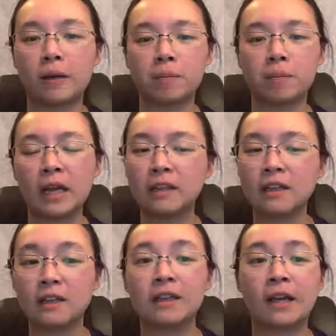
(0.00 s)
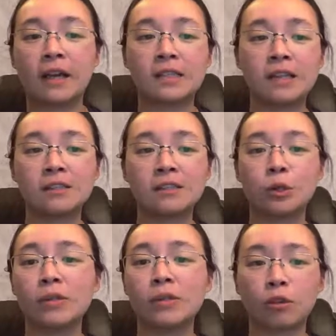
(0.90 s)
anything in excess, there's
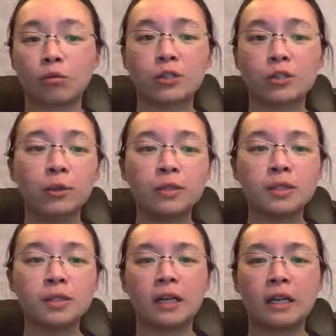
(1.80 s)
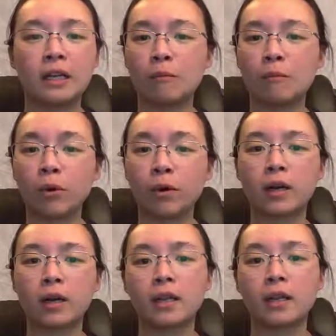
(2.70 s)
always a threshold. Anything
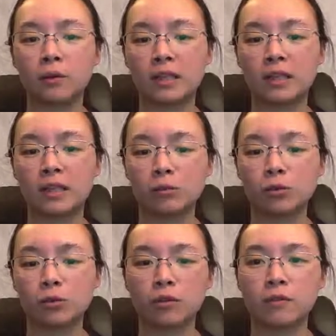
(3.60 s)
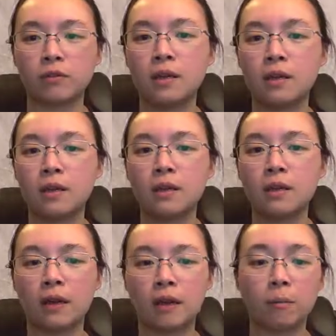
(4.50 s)
more, you hit some sort of
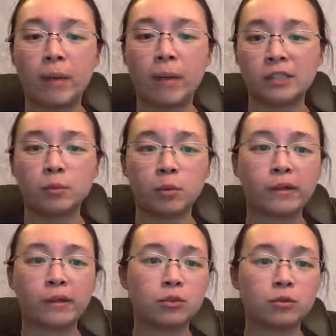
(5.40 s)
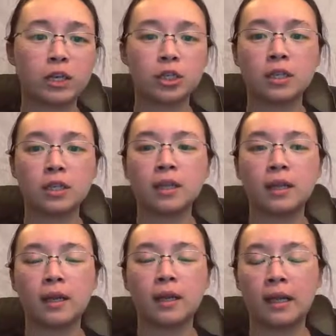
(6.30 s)
maximum concentration
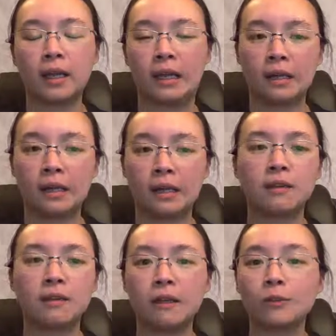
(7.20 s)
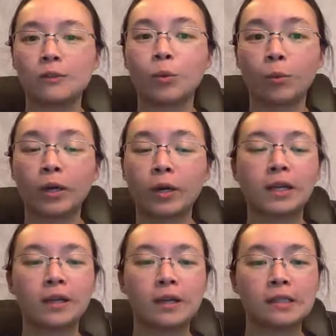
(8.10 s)
and things won't work
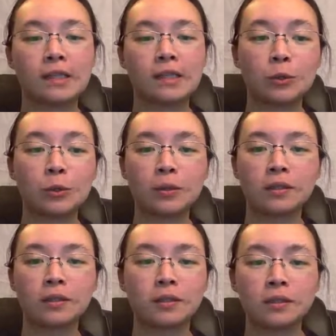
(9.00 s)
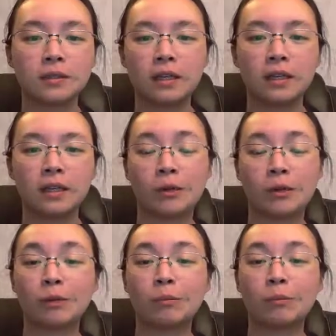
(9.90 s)
as they're
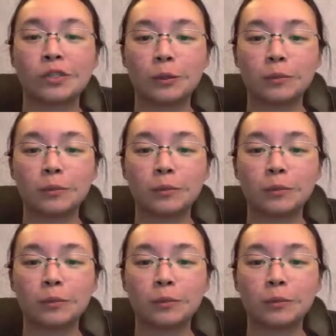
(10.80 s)
supposed to.